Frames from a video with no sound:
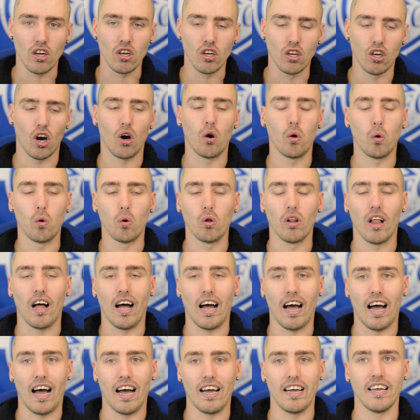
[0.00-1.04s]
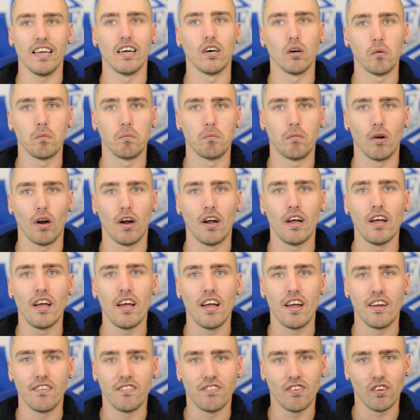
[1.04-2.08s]
goal at Hillsborough
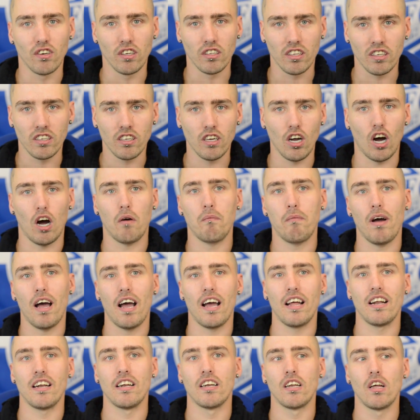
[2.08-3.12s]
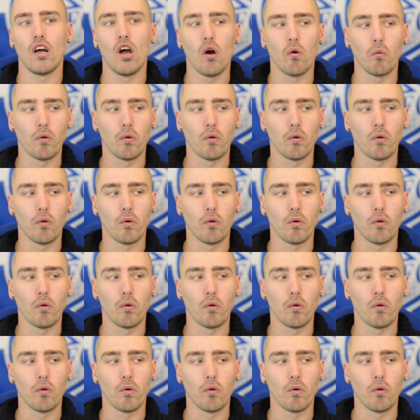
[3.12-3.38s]
in front of the Kop End